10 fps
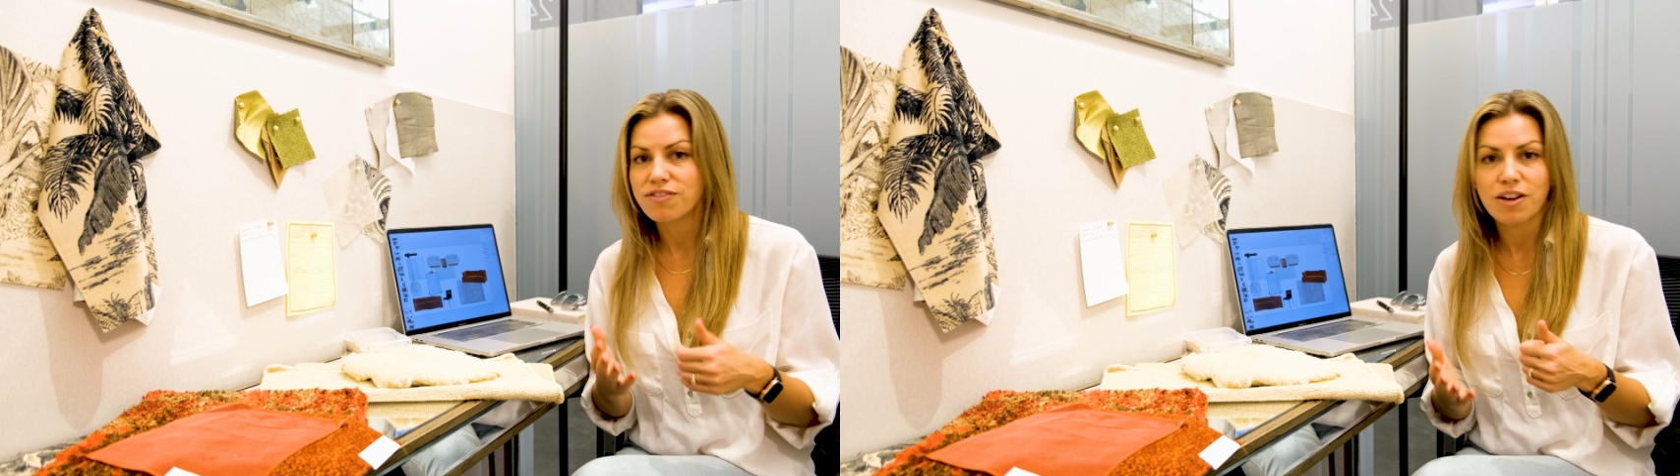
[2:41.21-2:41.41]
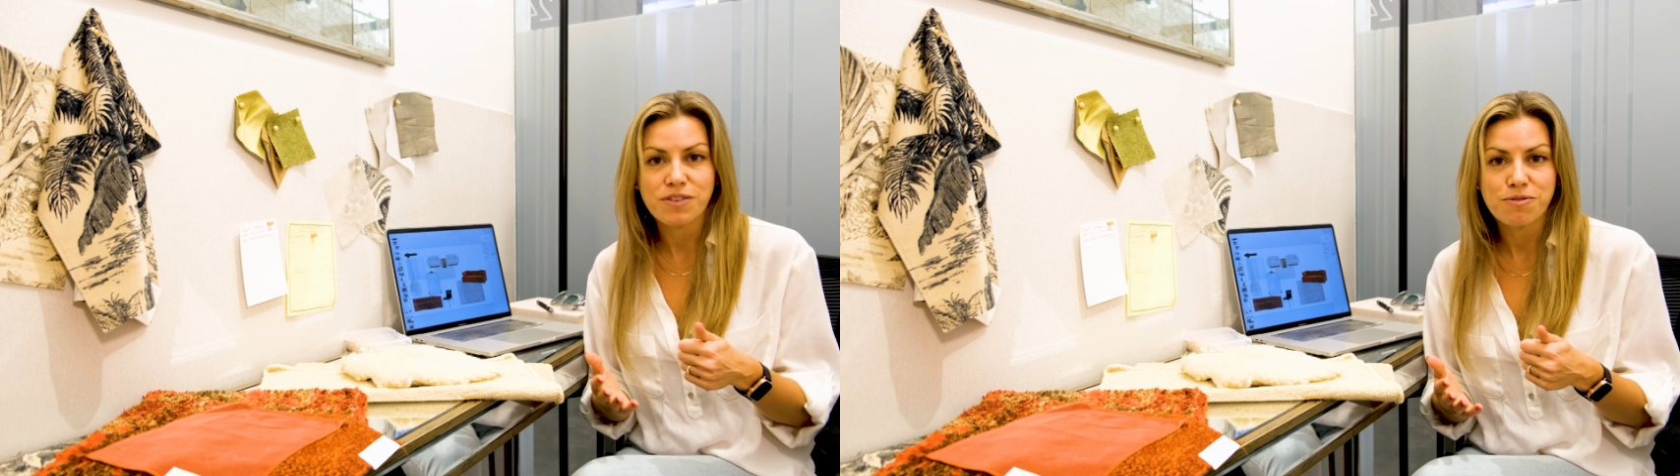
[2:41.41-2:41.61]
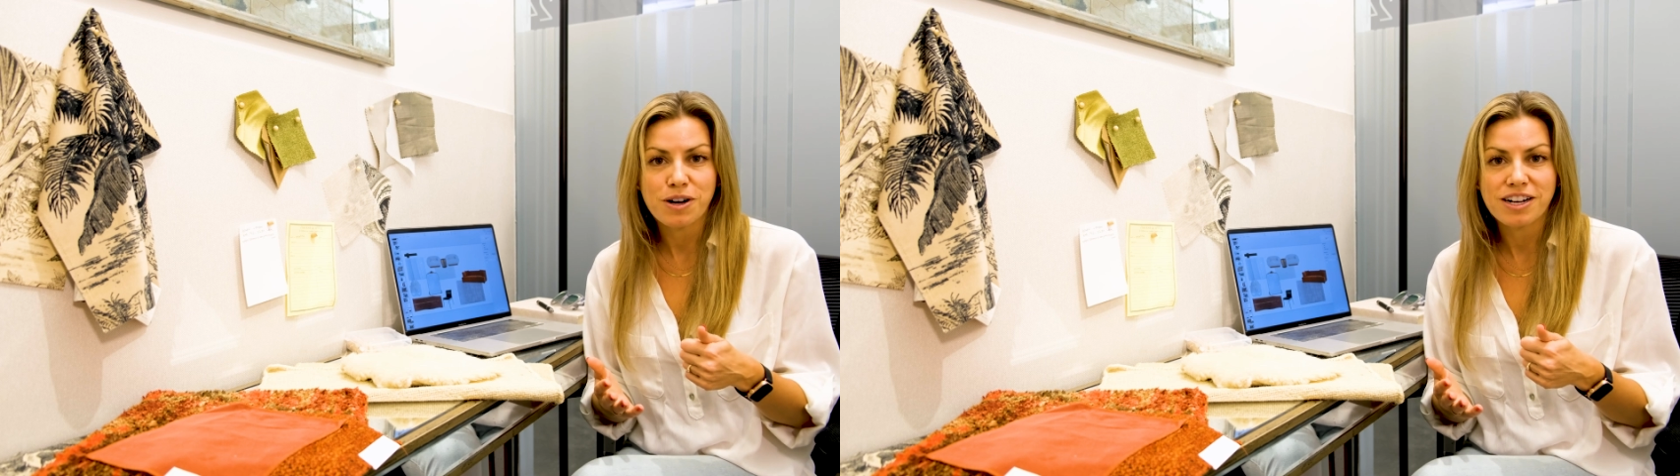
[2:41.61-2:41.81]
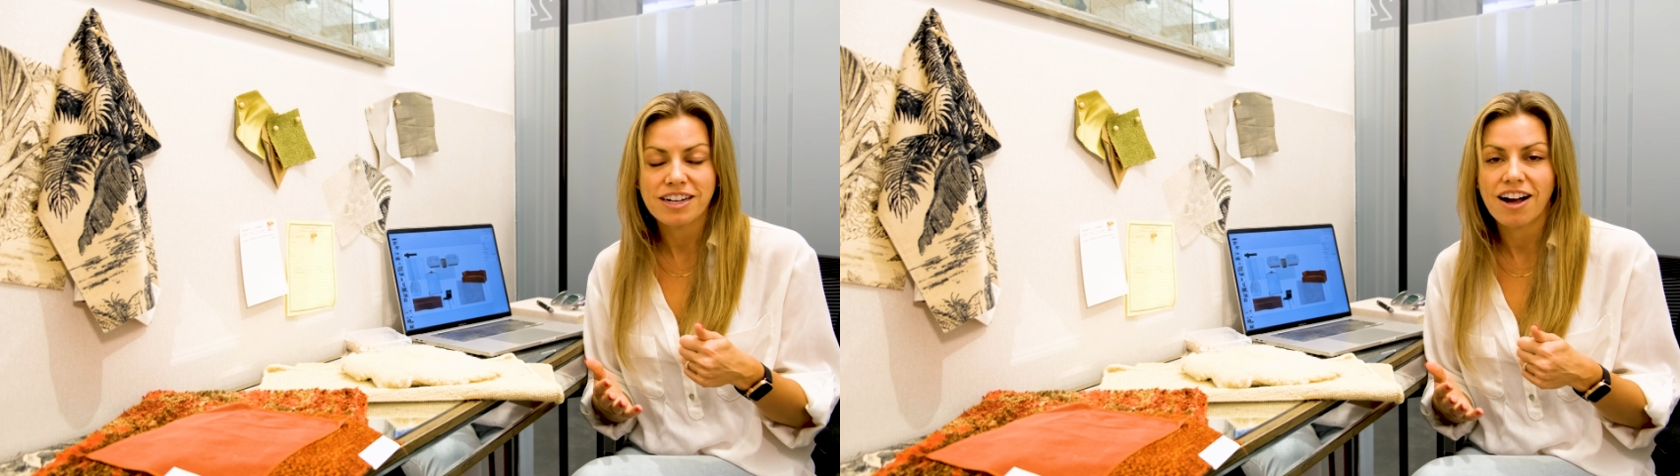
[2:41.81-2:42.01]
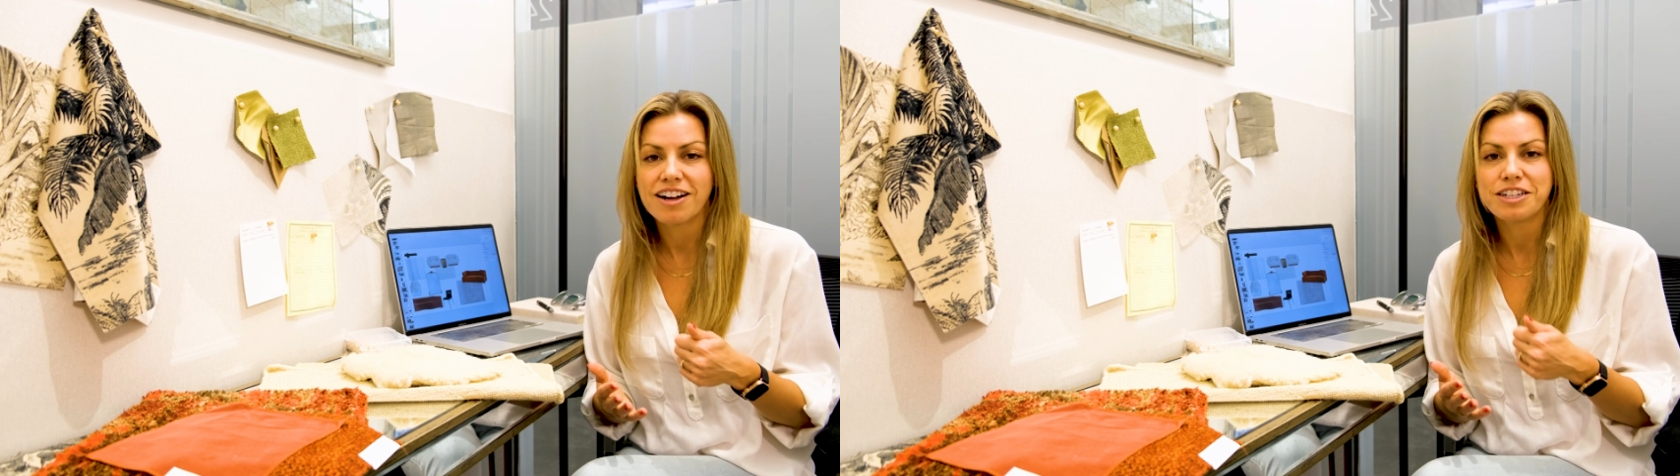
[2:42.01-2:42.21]
fluffy rug
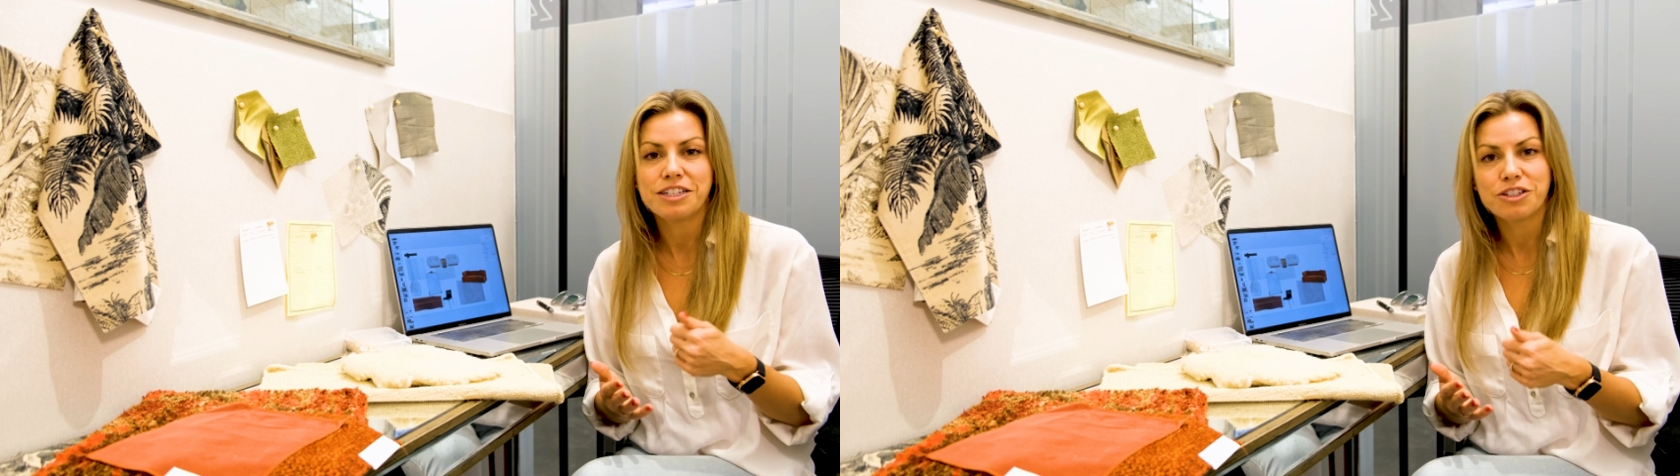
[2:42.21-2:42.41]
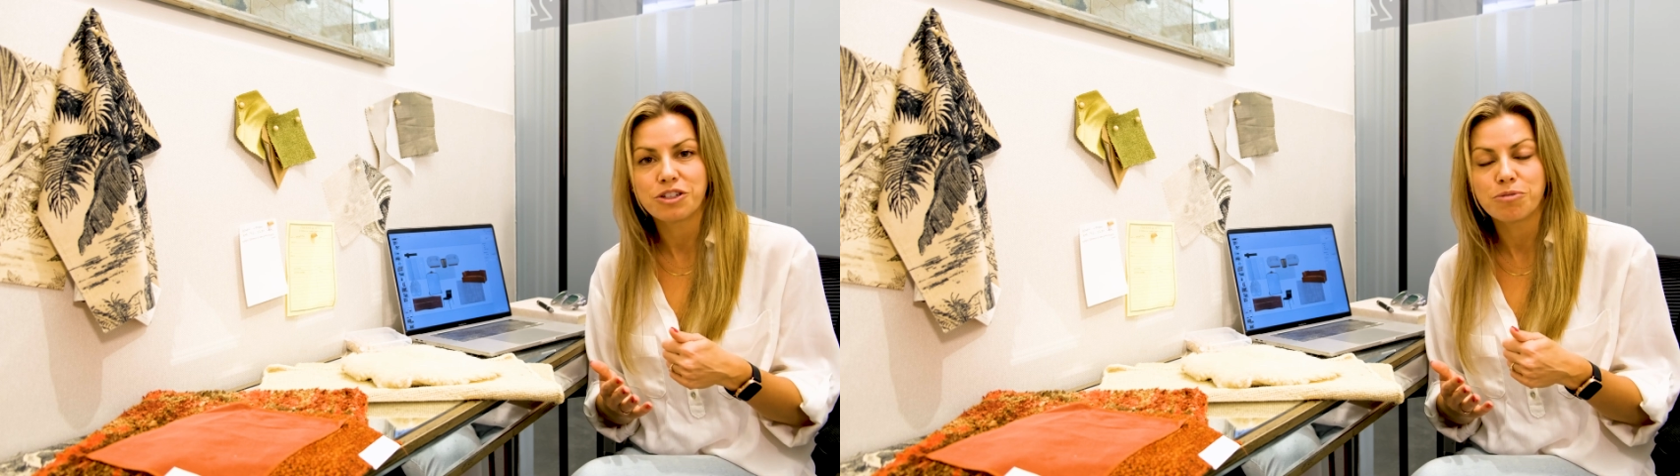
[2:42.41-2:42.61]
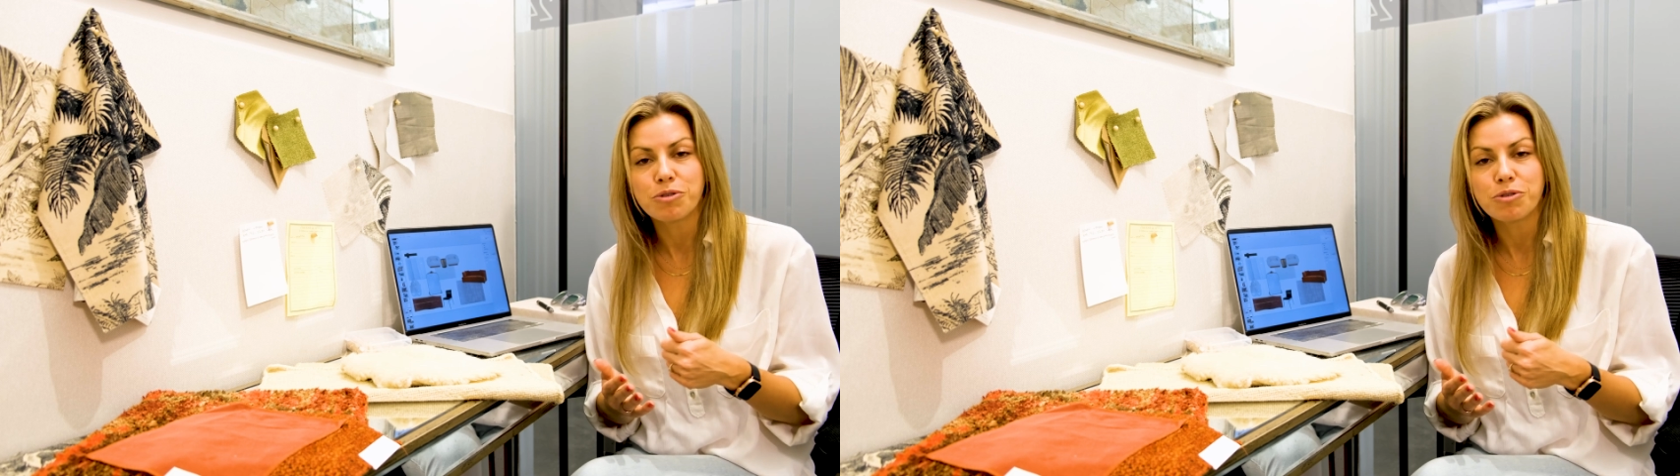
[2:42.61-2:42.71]
on a digital